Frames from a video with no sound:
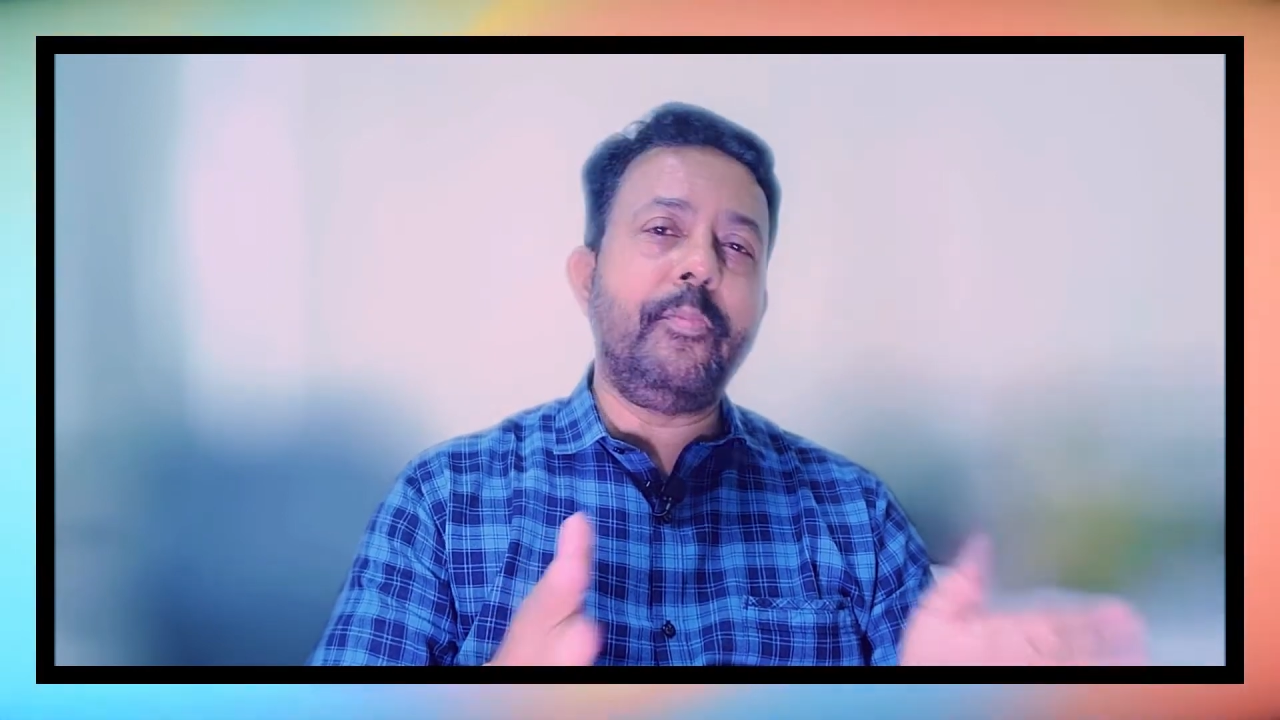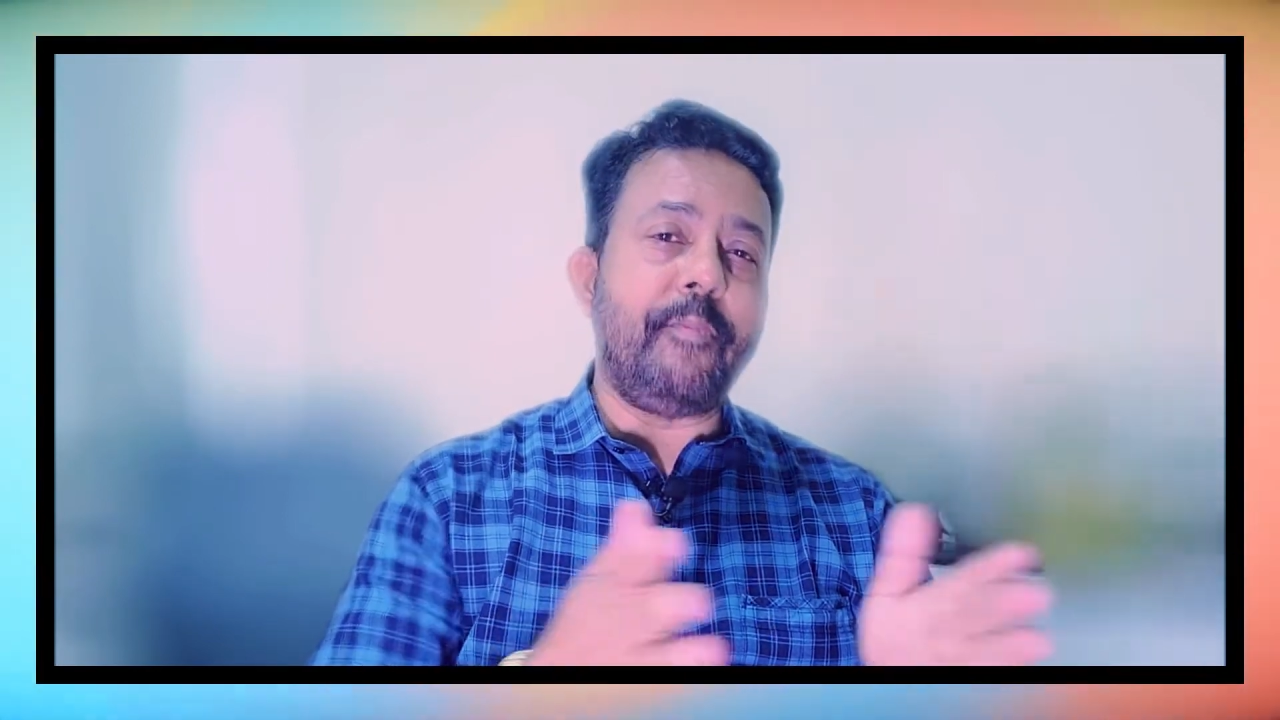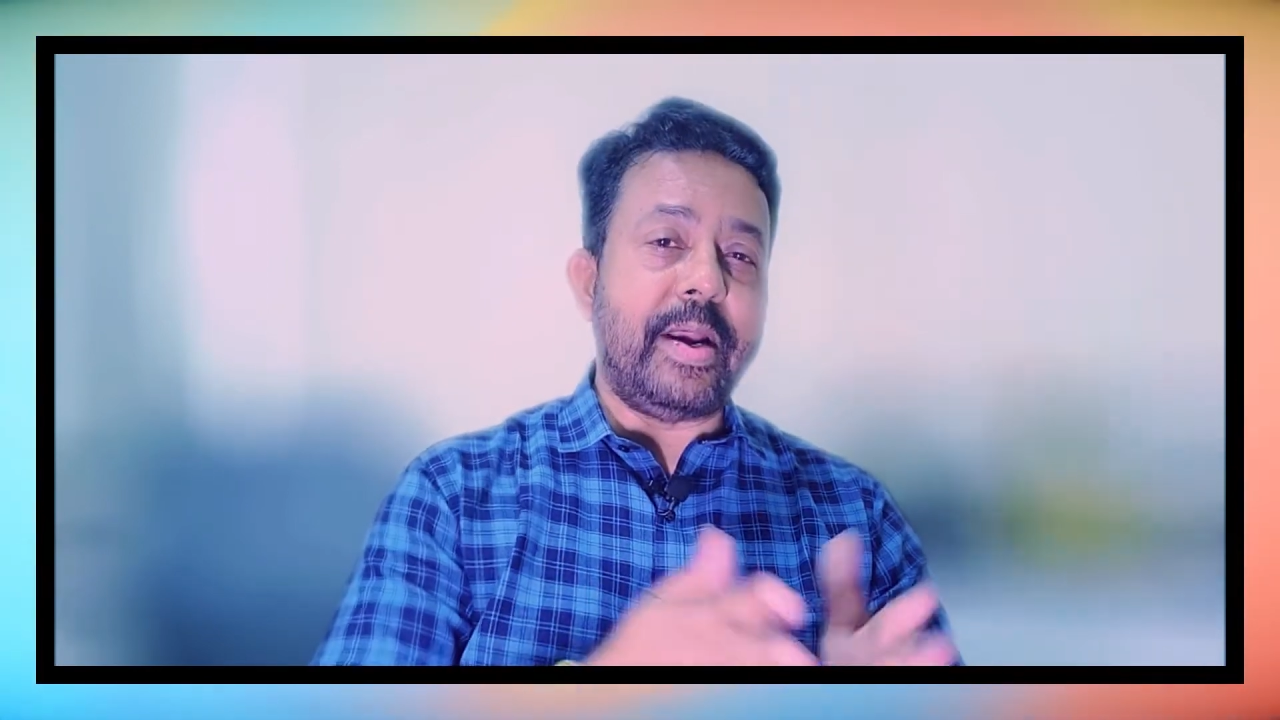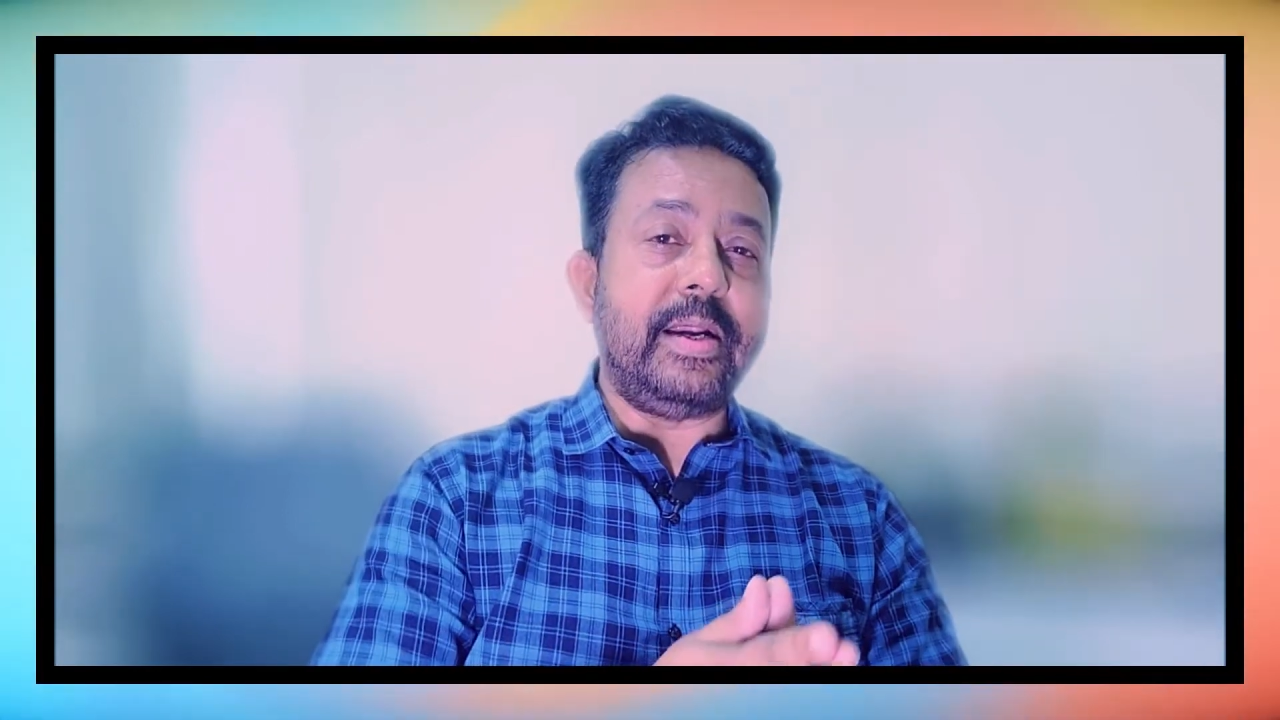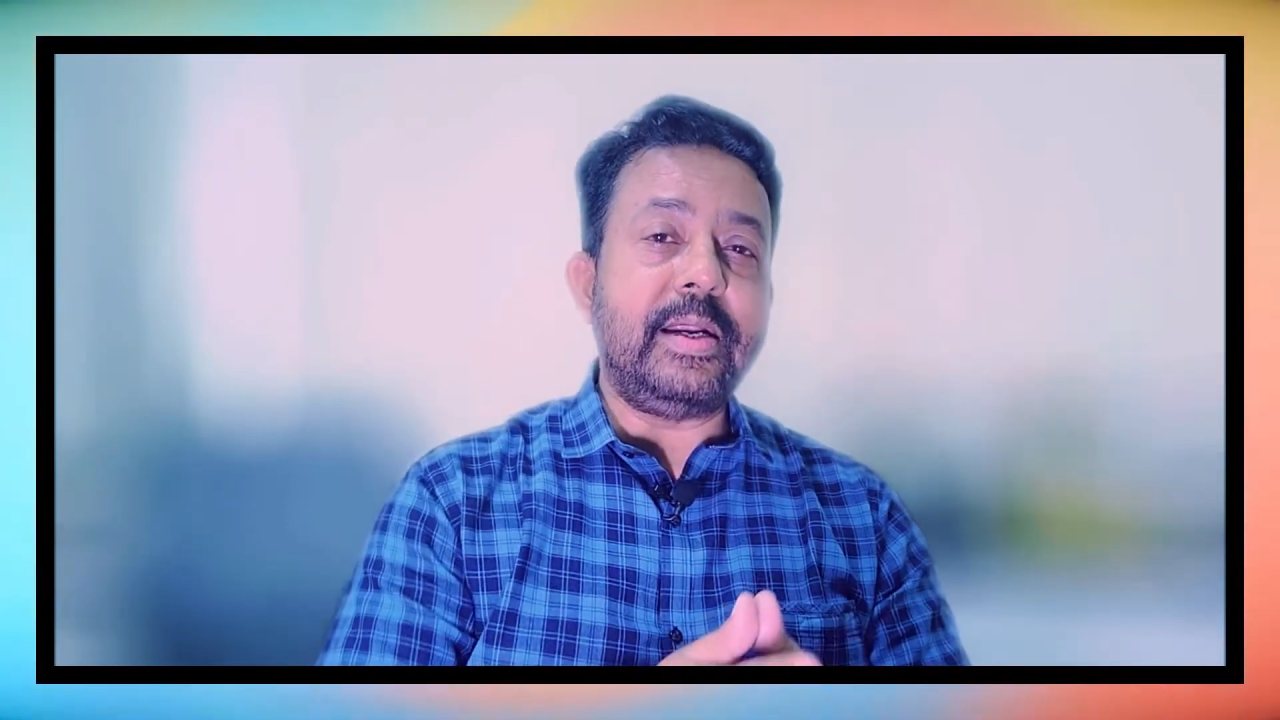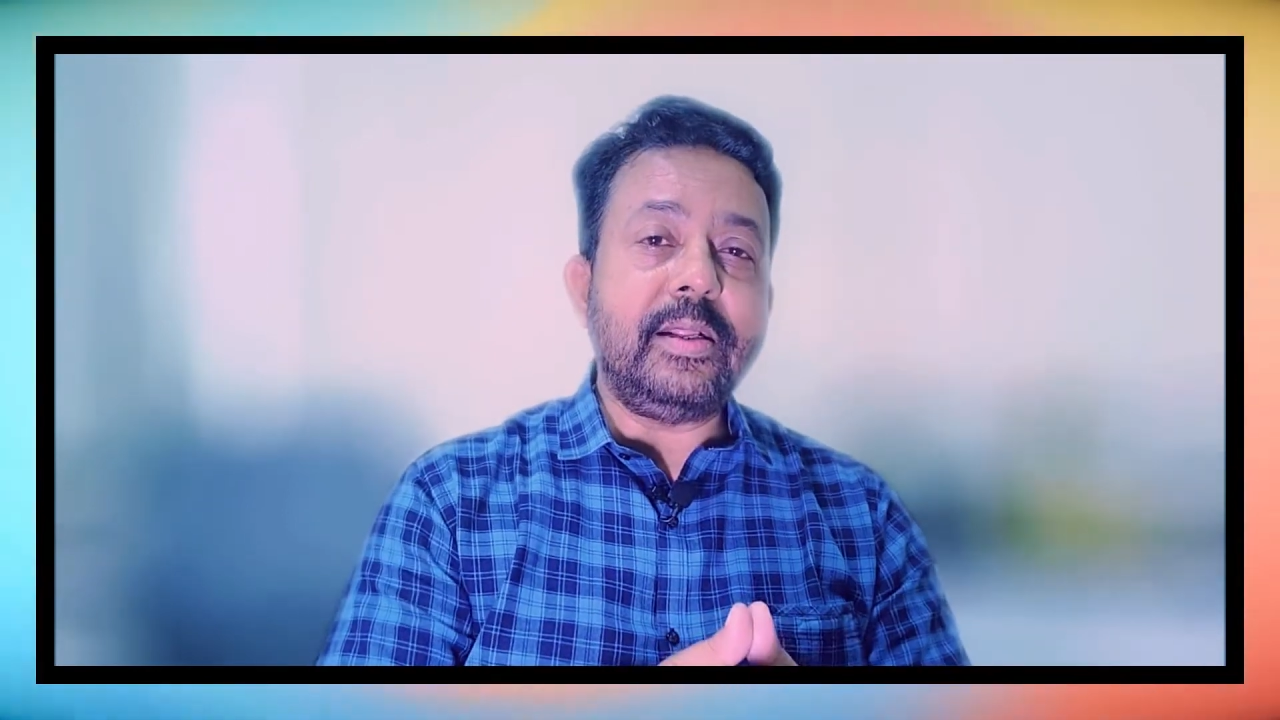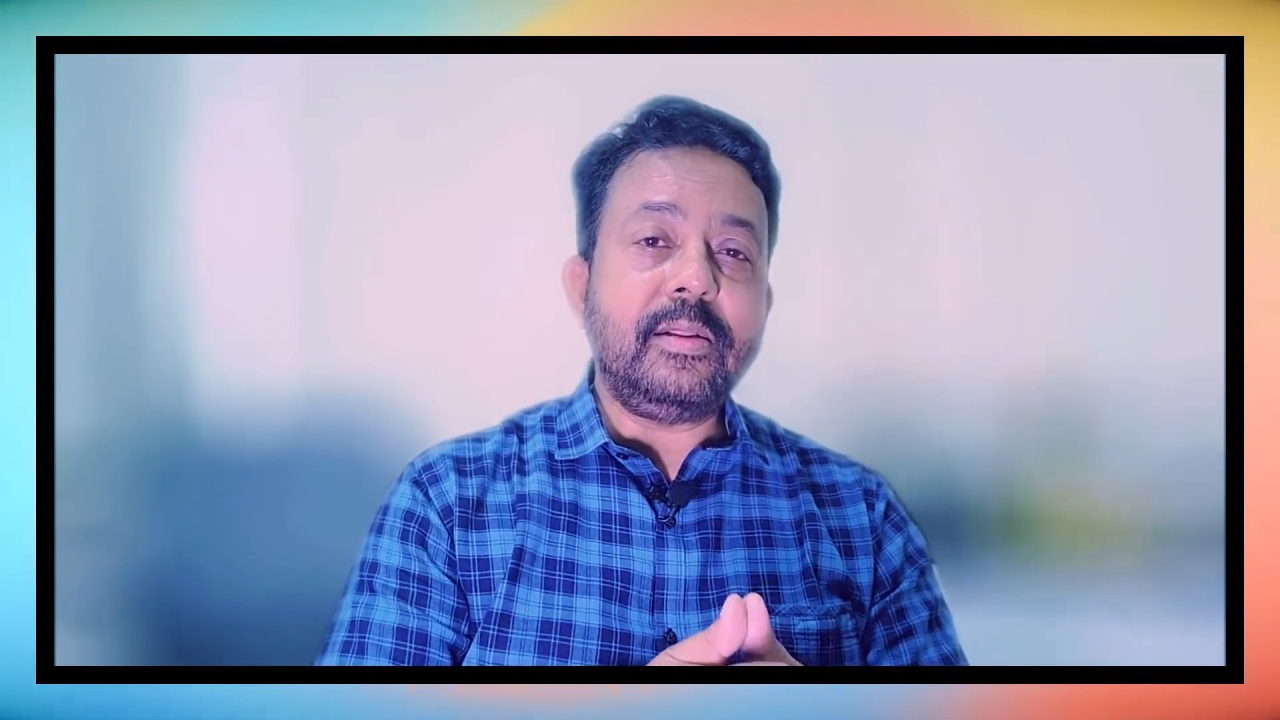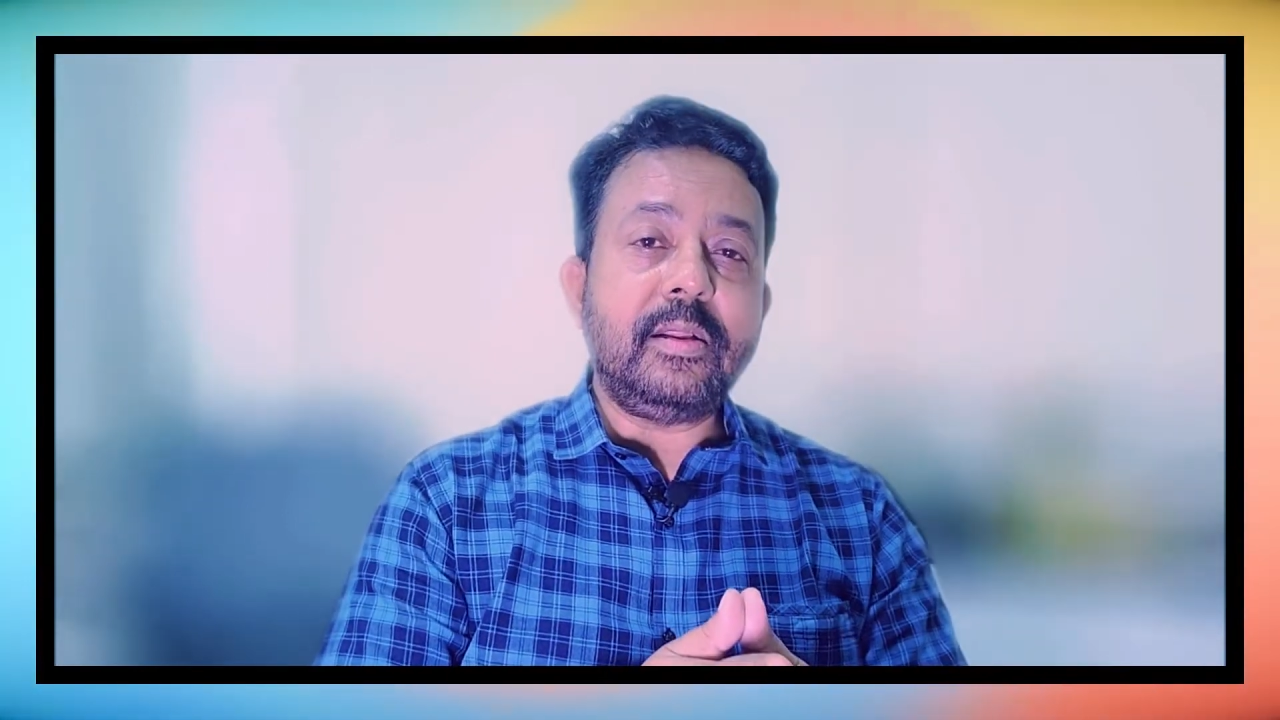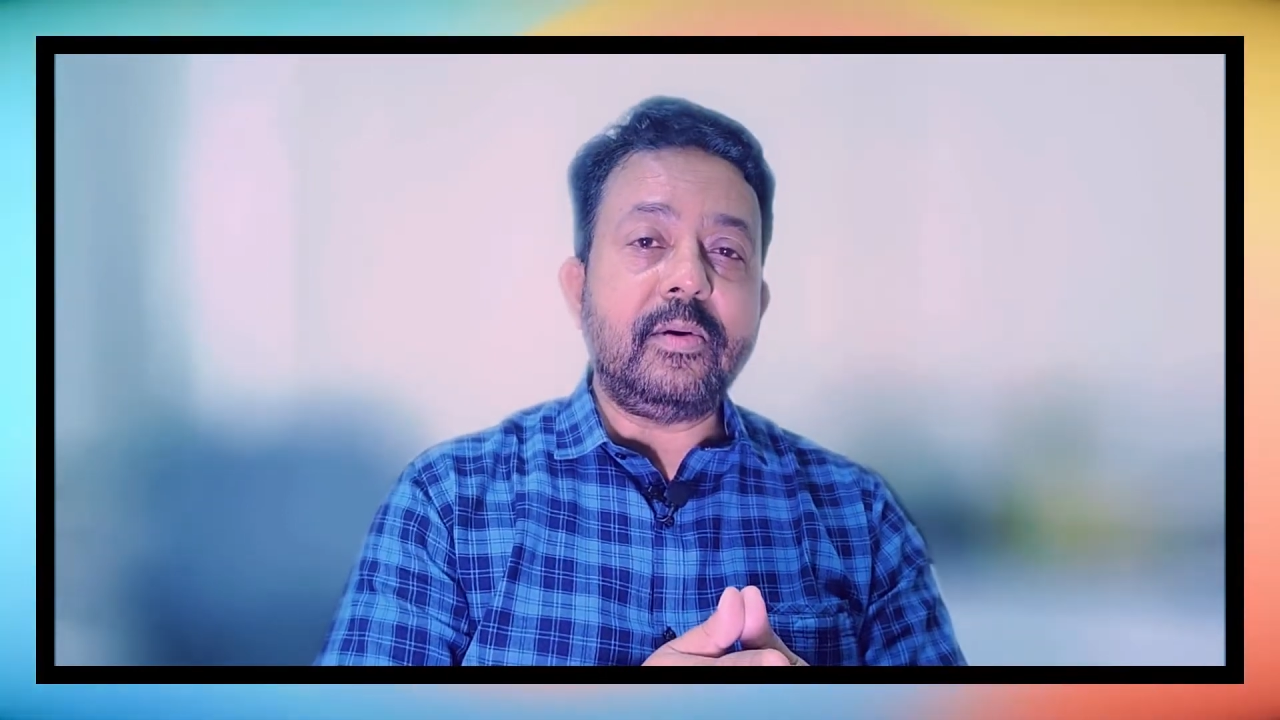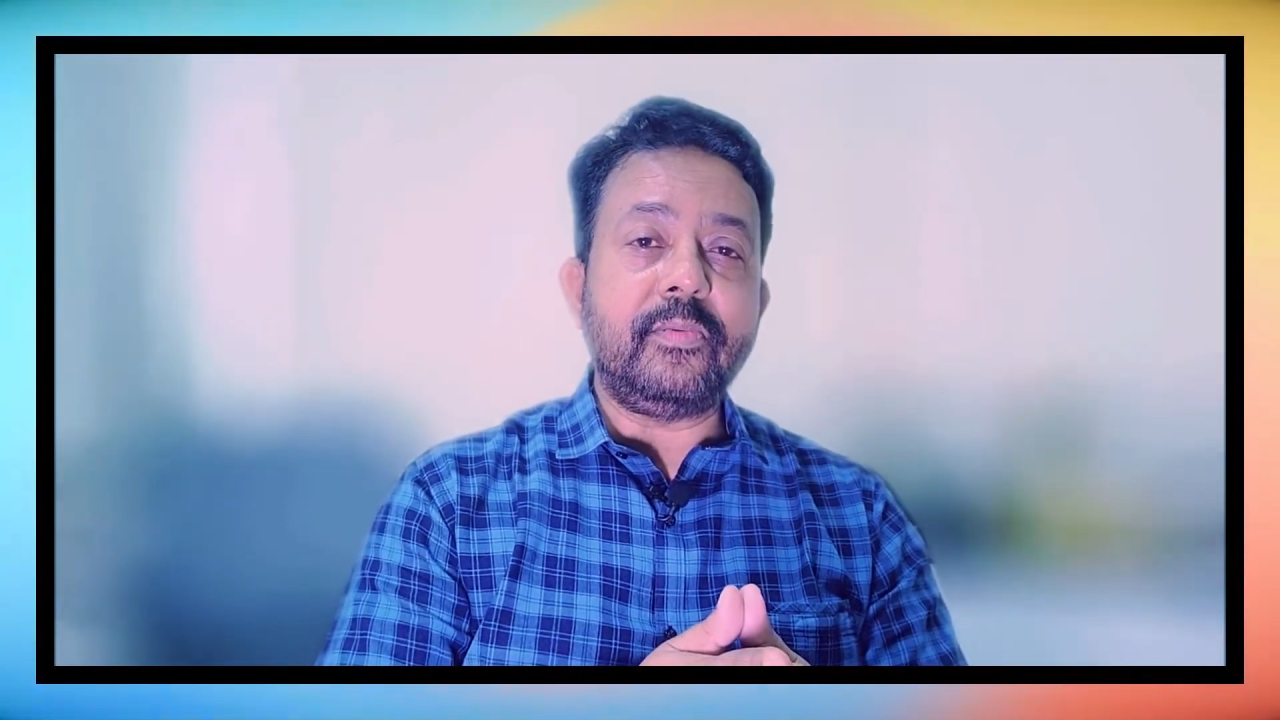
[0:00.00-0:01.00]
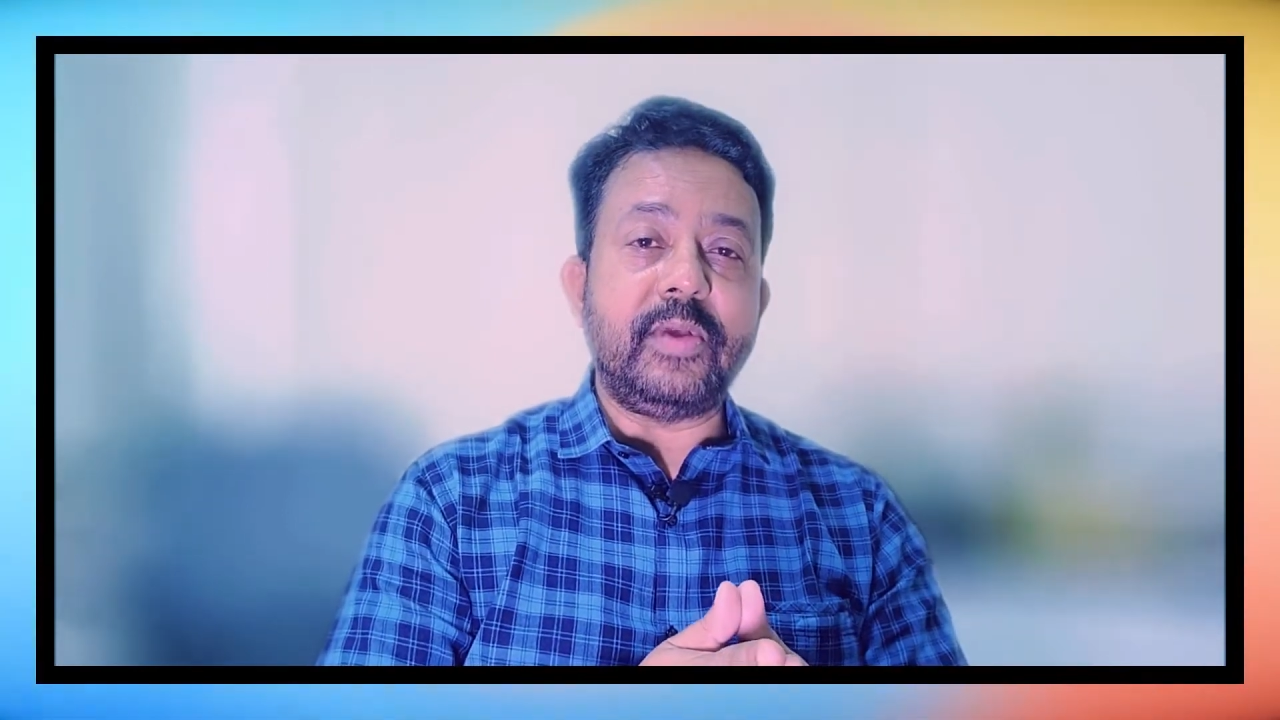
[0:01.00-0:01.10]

maintain the